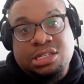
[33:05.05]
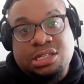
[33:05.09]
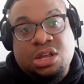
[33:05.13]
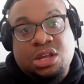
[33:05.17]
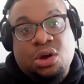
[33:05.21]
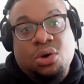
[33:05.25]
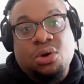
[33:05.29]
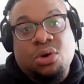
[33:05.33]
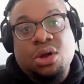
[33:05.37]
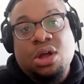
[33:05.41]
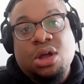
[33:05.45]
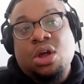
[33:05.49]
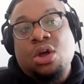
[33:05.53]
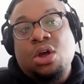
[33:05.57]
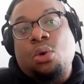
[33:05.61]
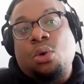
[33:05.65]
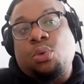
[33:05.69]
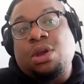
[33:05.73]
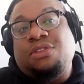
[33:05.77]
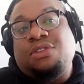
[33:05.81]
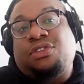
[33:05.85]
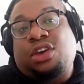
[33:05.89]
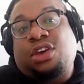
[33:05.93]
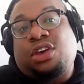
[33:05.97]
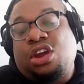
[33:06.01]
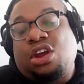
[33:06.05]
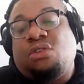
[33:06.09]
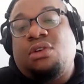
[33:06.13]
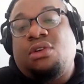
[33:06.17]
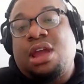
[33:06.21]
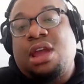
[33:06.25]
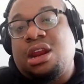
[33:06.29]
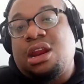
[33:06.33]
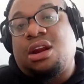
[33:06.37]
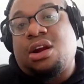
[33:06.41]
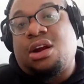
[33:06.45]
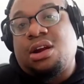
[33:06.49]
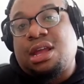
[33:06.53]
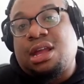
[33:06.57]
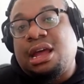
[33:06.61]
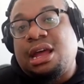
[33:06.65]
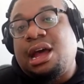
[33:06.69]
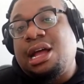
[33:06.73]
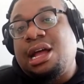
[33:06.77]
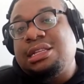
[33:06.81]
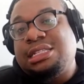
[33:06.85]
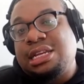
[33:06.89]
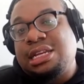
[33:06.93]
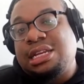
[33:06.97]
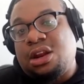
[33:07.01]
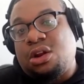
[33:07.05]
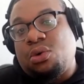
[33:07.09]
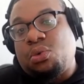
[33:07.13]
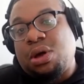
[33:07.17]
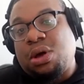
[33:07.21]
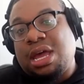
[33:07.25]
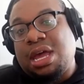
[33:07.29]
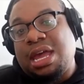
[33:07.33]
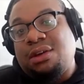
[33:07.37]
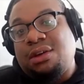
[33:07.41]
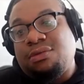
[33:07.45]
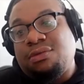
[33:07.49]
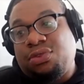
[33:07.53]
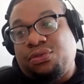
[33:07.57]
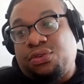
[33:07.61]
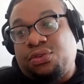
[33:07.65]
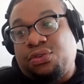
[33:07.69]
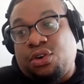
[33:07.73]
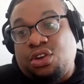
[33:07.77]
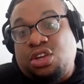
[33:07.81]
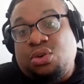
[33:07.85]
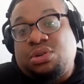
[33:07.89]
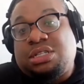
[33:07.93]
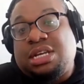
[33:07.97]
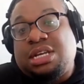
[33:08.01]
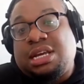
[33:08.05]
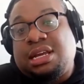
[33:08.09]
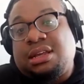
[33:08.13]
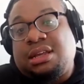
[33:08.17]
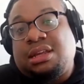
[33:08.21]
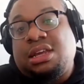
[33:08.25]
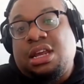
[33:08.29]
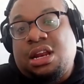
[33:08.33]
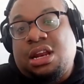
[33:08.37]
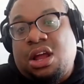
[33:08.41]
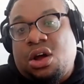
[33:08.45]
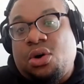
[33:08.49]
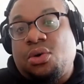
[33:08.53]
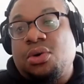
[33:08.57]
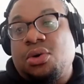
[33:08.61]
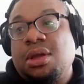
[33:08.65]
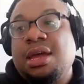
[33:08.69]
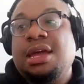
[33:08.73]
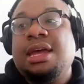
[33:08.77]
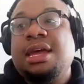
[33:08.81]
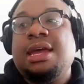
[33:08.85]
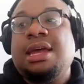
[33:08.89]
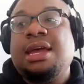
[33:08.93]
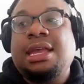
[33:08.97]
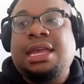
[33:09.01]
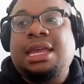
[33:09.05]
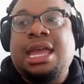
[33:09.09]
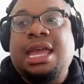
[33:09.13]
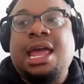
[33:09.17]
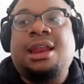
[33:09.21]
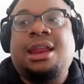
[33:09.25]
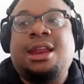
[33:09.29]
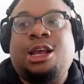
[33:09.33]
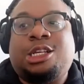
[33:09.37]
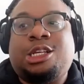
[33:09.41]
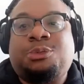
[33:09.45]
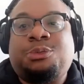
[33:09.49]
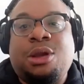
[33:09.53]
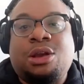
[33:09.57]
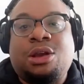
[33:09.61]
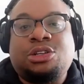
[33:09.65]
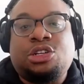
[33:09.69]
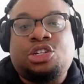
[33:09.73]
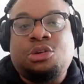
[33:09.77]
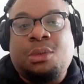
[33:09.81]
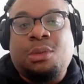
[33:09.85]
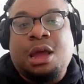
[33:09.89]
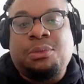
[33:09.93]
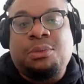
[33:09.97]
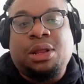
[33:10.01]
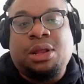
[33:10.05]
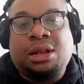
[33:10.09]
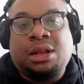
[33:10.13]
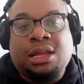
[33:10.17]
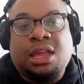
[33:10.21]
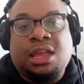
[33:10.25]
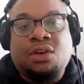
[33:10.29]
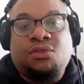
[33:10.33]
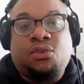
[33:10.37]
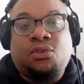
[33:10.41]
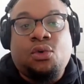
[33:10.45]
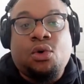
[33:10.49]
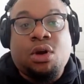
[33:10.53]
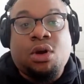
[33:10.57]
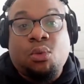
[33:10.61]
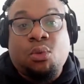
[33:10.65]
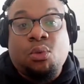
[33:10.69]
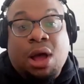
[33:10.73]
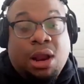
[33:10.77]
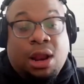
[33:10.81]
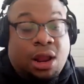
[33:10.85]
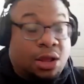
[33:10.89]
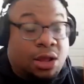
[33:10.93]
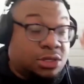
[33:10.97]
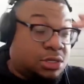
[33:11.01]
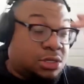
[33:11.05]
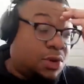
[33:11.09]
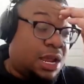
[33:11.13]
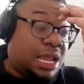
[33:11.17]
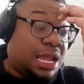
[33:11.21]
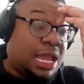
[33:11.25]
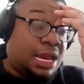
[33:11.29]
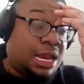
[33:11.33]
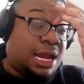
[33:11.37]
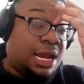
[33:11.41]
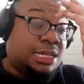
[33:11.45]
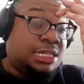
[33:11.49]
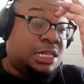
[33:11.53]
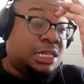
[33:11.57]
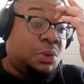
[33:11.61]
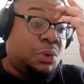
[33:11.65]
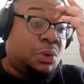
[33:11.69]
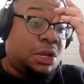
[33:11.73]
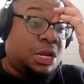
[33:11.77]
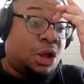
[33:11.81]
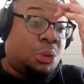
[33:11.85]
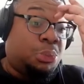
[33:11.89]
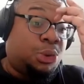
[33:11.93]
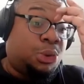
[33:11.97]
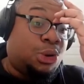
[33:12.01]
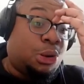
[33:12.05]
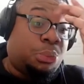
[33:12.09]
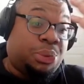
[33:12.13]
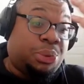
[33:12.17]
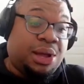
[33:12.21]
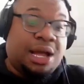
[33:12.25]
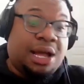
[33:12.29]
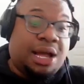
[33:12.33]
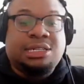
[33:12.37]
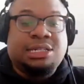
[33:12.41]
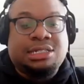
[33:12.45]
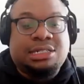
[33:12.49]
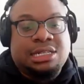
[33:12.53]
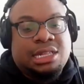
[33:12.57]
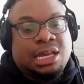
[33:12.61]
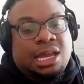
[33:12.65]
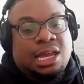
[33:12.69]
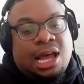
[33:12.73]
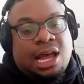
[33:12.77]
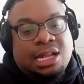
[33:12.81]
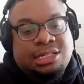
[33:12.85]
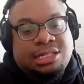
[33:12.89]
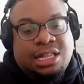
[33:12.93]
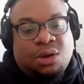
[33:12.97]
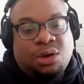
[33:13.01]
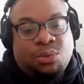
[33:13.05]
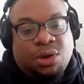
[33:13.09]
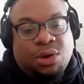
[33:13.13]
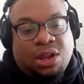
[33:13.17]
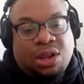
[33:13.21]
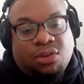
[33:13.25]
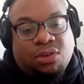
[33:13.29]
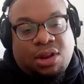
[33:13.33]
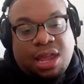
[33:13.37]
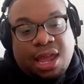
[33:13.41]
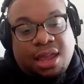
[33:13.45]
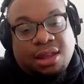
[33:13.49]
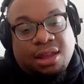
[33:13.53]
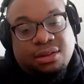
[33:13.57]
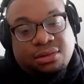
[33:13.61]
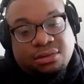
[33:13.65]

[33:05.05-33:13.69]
So we've curated our content in a way for you to, you know, get an experience that you might be looking for, while also recognizing that we don't pull punches in the content that we create.